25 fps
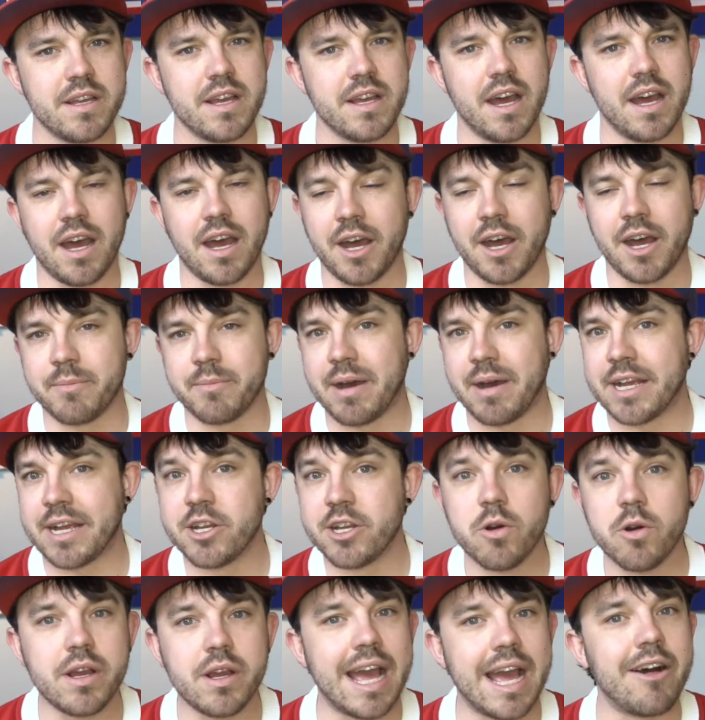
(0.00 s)
I
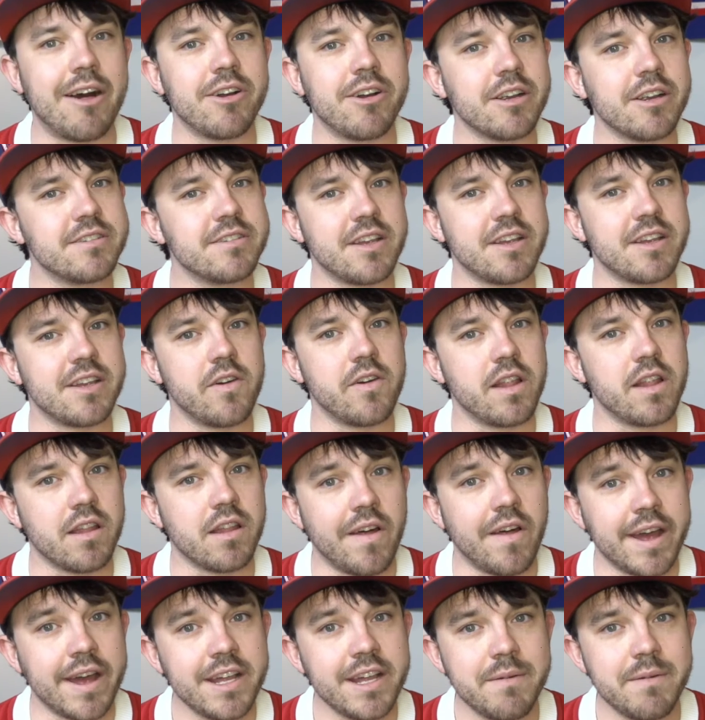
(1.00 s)
know Gallagher's out of the
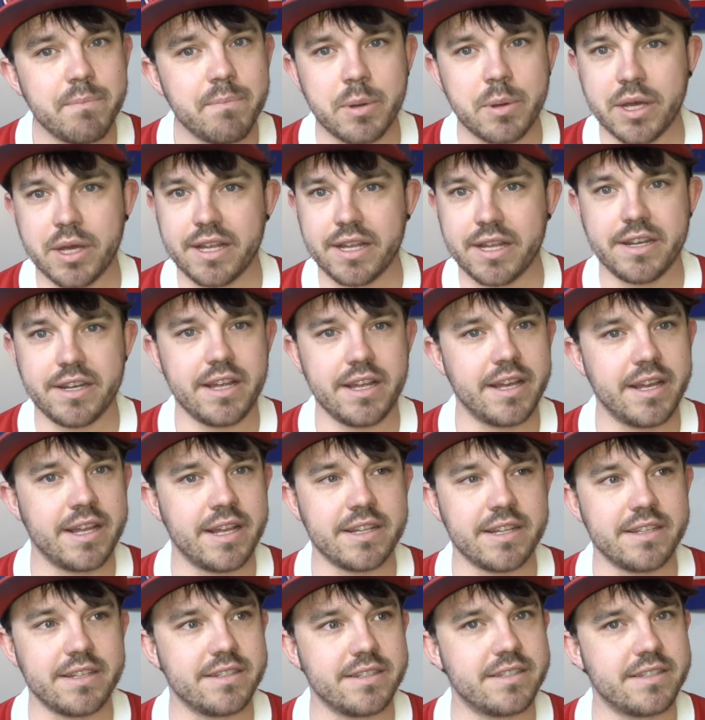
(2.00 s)
lineup, but at
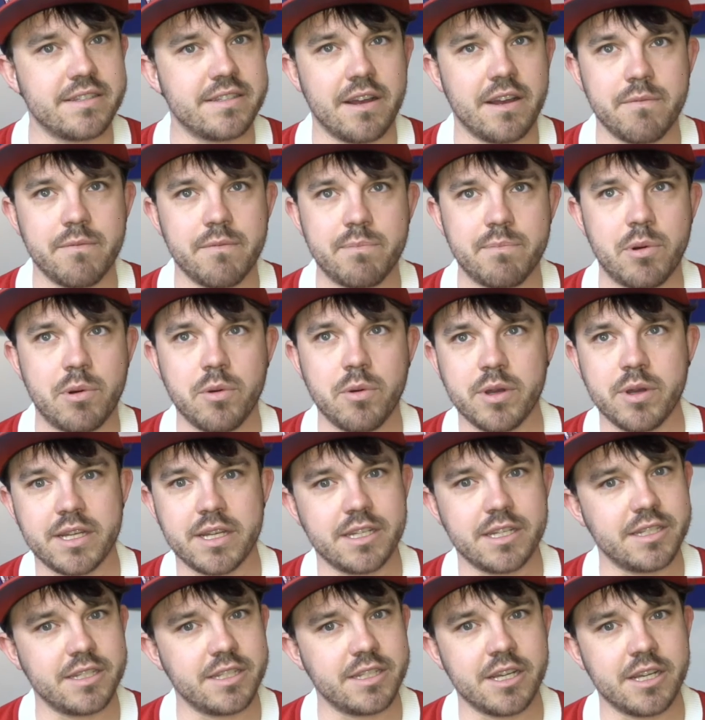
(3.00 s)
some point
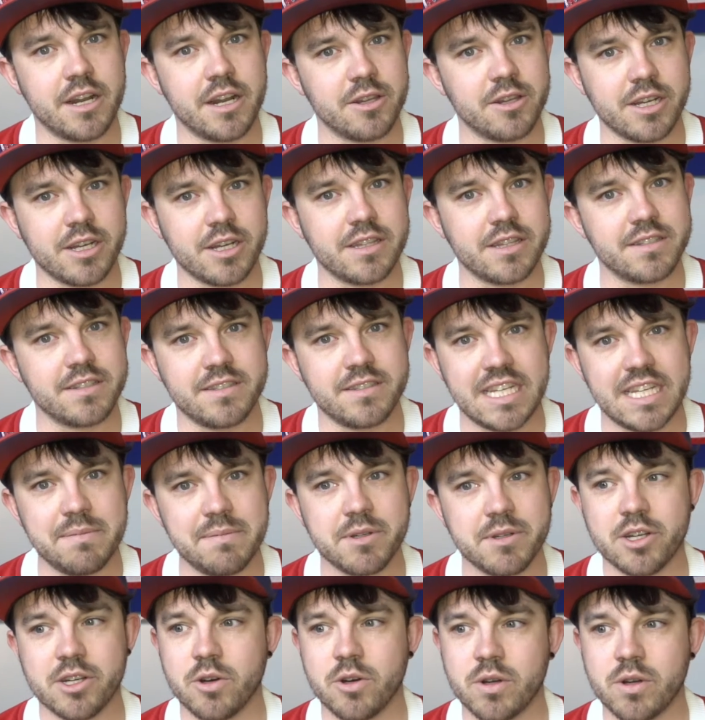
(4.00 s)
you got to look at this team and
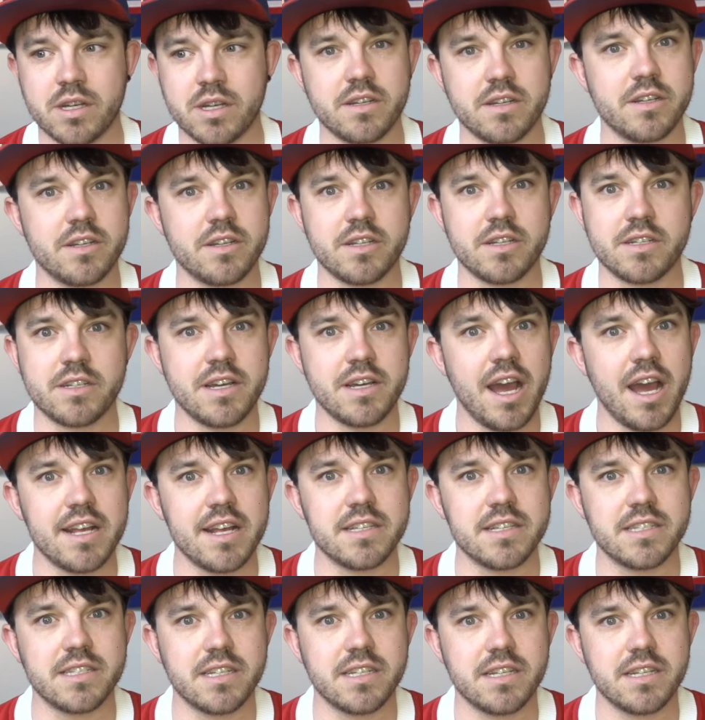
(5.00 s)
go,
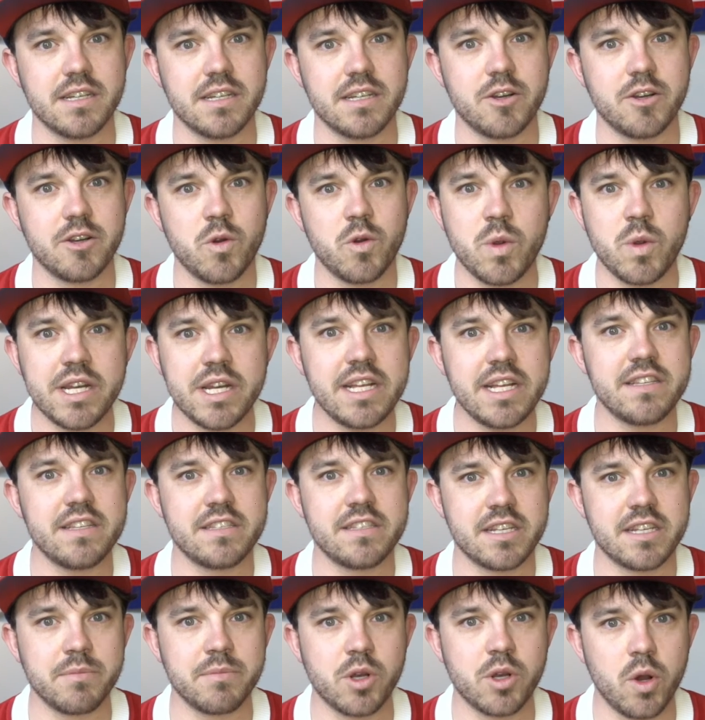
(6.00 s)
guys, we need
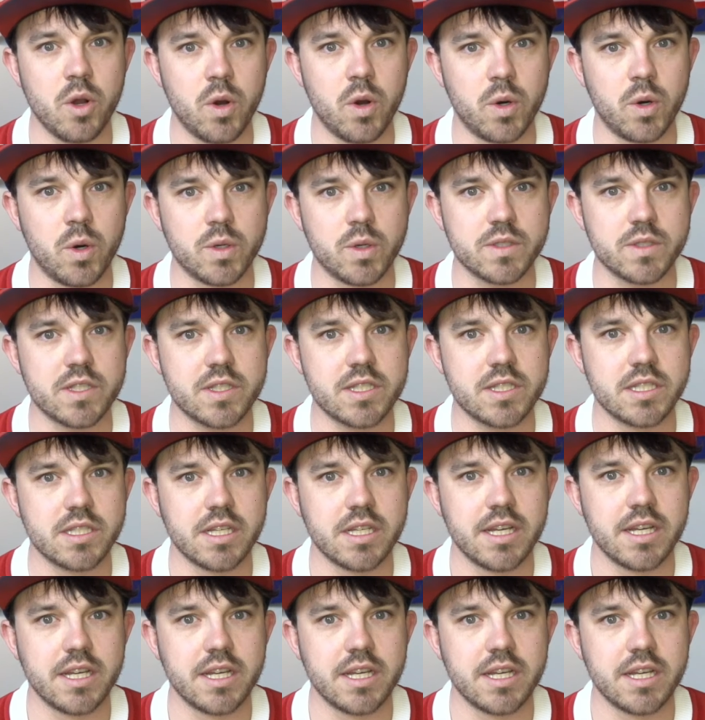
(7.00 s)
some goals.